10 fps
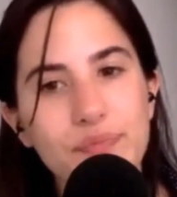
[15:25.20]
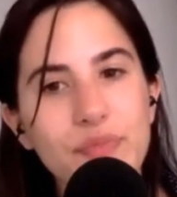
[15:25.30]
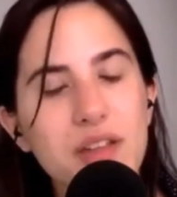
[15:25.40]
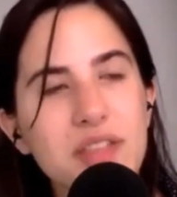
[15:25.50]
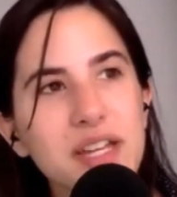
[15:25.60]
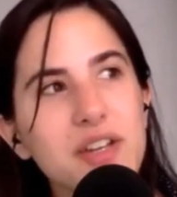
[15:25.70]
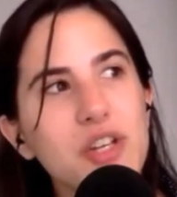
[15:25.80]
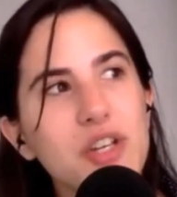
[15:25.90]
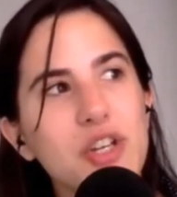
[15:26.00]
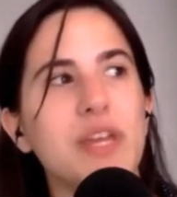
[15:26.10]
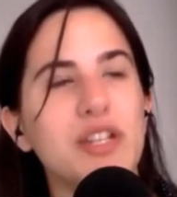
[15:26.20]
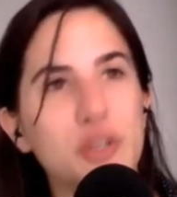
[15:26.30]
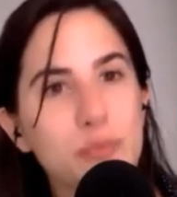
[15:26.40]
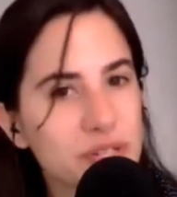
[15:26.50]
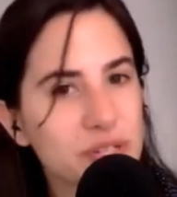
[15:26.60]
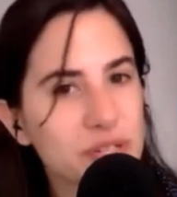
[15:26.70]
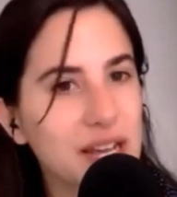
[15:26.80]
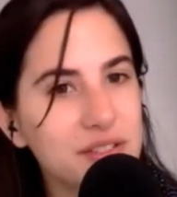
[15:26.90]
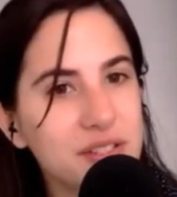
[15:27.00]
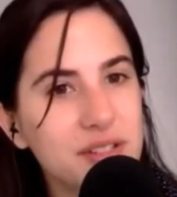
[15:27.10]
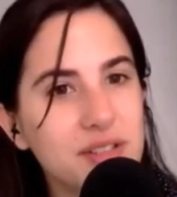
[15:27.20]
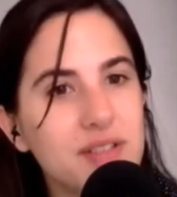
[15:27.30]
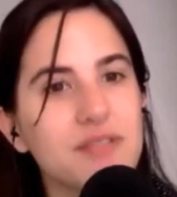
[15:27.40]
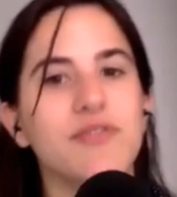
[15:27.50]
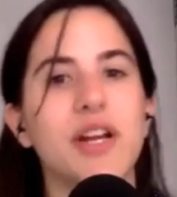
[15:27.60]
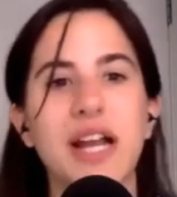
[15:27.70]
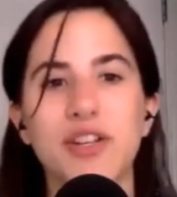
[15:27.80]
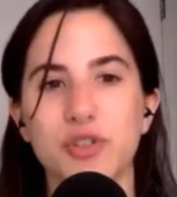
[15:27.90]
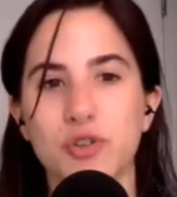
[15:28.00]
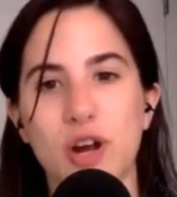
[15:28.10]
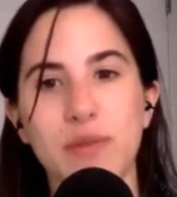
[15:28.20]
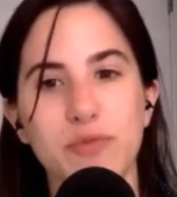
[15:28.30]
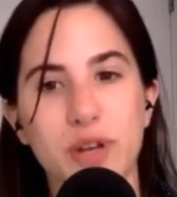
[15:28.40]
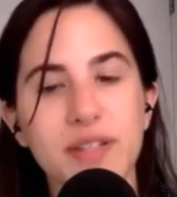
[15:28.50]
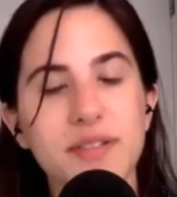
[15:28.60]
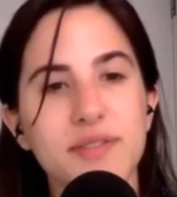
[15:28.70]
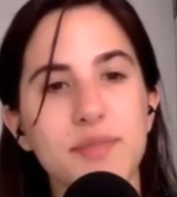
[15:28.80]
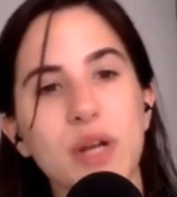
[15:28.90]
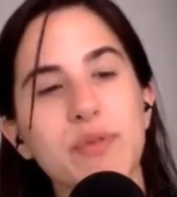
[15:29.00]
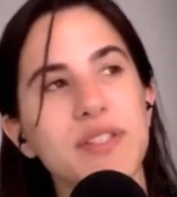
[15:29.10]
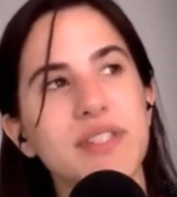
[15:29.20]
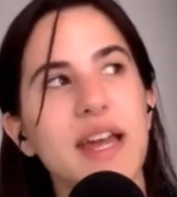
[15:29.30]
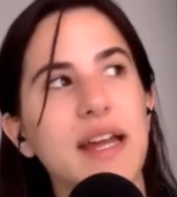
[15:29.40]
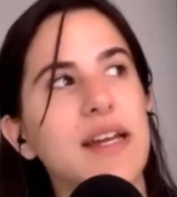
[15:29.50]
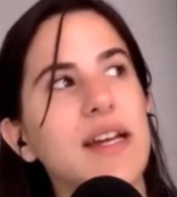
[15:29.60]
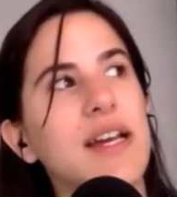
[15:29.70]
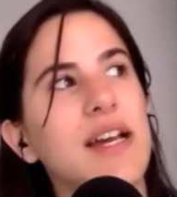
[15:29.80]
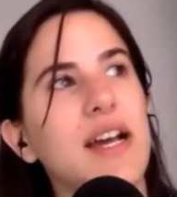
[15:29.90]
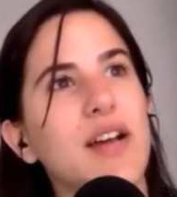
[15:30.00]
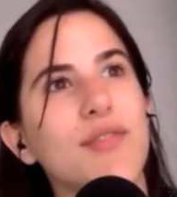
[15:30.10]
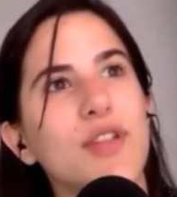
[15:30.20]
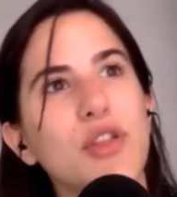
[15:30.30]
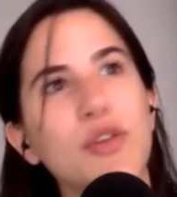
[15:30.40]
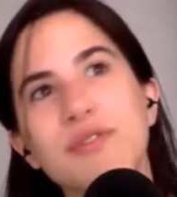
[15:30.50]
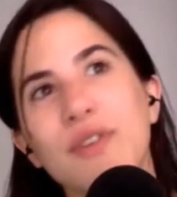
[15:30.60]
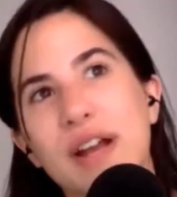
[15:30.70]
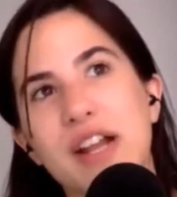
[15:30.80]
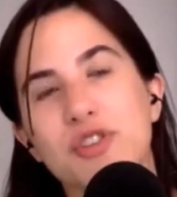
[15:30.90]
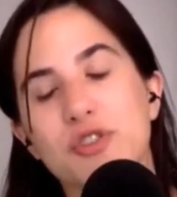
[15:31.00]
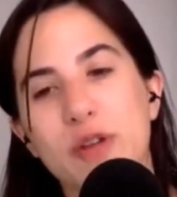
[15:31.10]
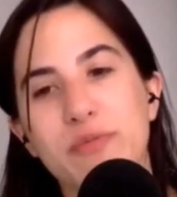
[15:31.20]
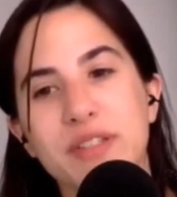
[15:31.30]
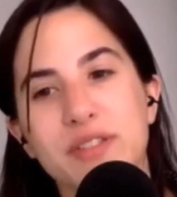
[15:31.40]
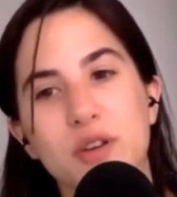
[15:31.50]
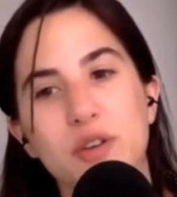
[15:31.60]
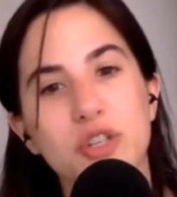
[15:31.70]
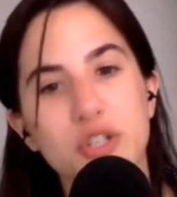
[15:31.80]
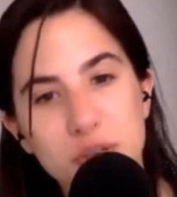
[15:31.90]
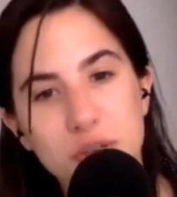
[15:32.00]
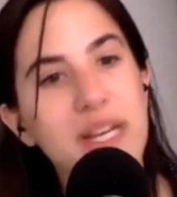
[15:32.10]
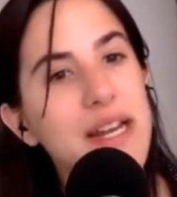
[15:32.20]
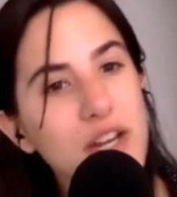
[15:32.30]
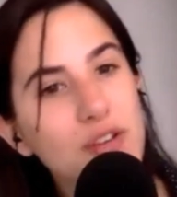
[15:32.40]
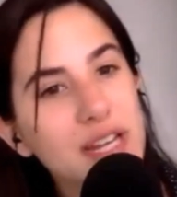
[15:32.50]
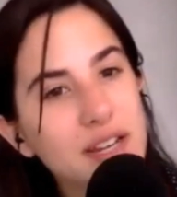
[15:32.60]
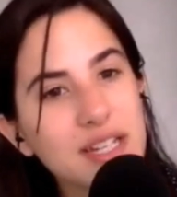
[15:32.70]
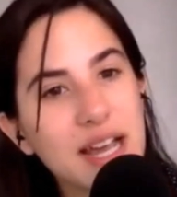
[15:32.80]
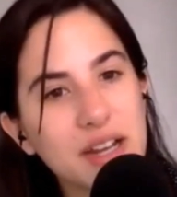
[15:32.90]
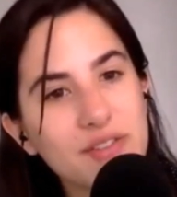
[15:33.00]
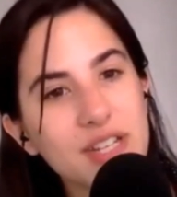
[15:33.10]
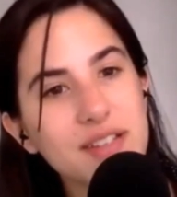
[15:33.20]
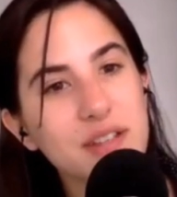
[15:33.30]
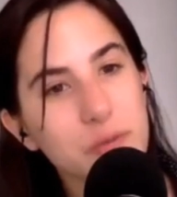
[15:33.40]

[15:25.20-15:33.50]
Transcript: I think, they do present financial crime risks, but I would say that those financial crime risks aren't completely unique to NFTs.